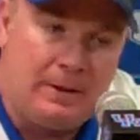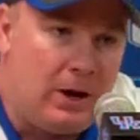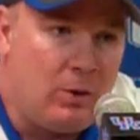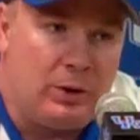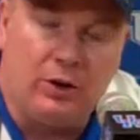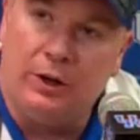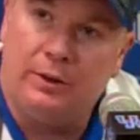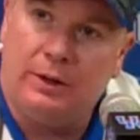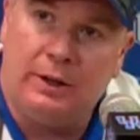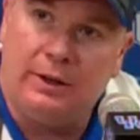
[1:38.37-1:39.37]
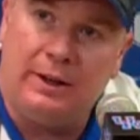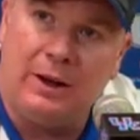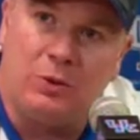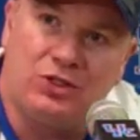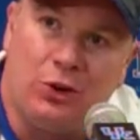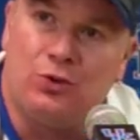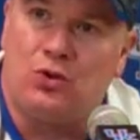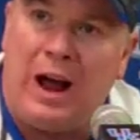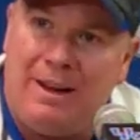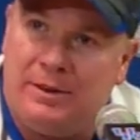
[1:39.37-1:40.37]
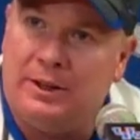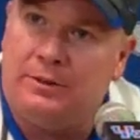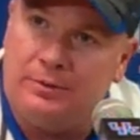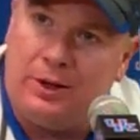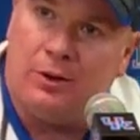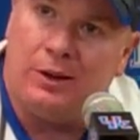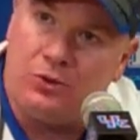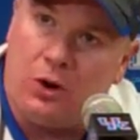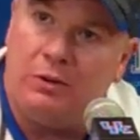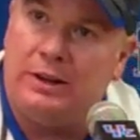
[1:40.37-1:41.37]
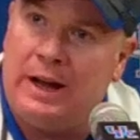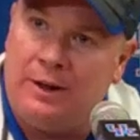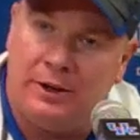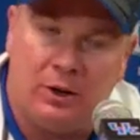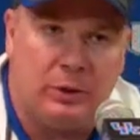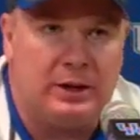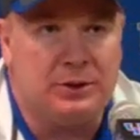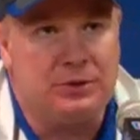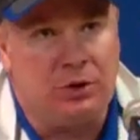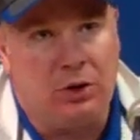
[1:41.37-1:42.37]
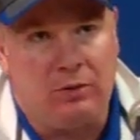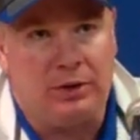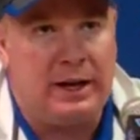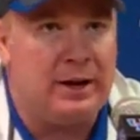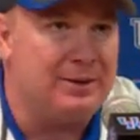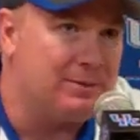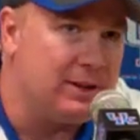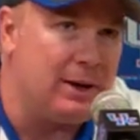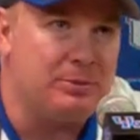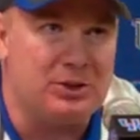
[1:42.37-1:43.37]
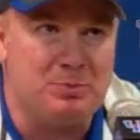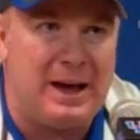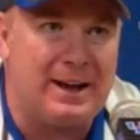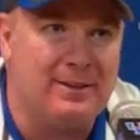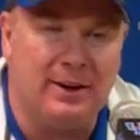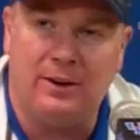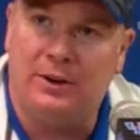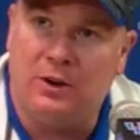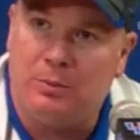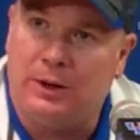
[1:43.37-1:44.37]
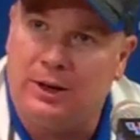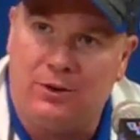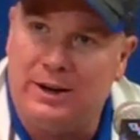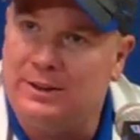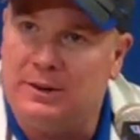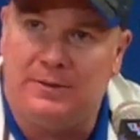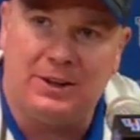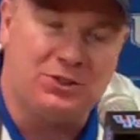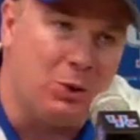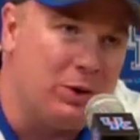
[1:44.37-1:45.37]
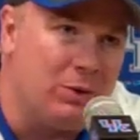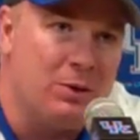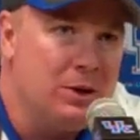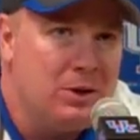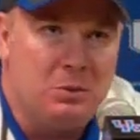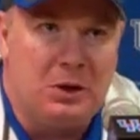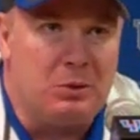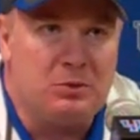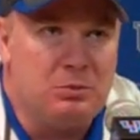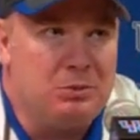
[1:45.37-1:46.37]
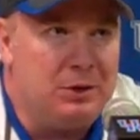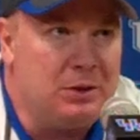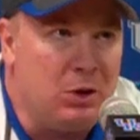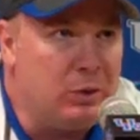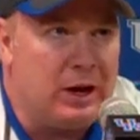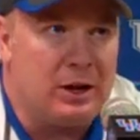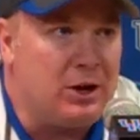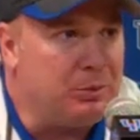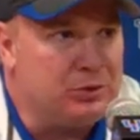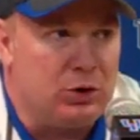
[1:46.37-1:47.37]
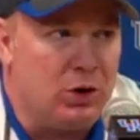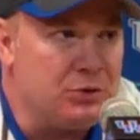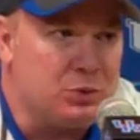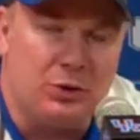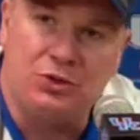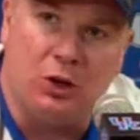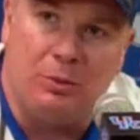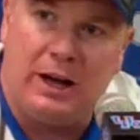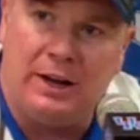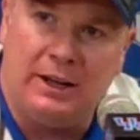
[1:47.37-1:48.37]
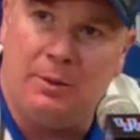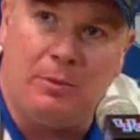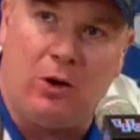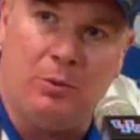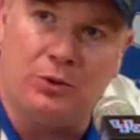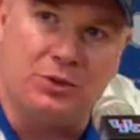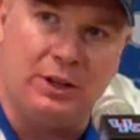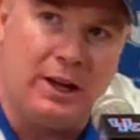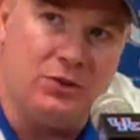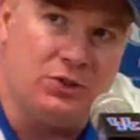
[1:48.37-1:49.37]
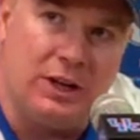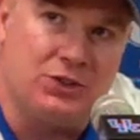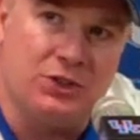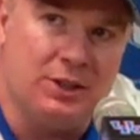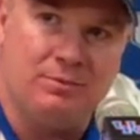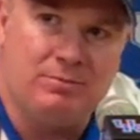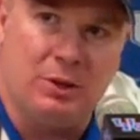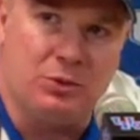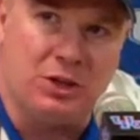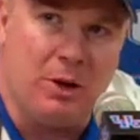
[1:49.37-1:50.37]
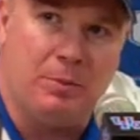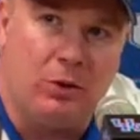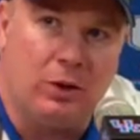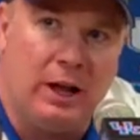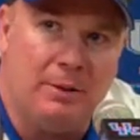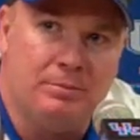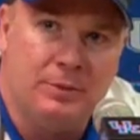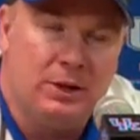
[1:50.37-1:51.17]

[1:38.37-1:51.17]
No, we couldn't, and they were still driving it. You know, they drove it down there. We get the turnover down, kept us back there, you know, playing great defense. So we were, even though we got a couple turnovers, we were still behind the 8-ball most of the night and chasing it. It was an uphill climb.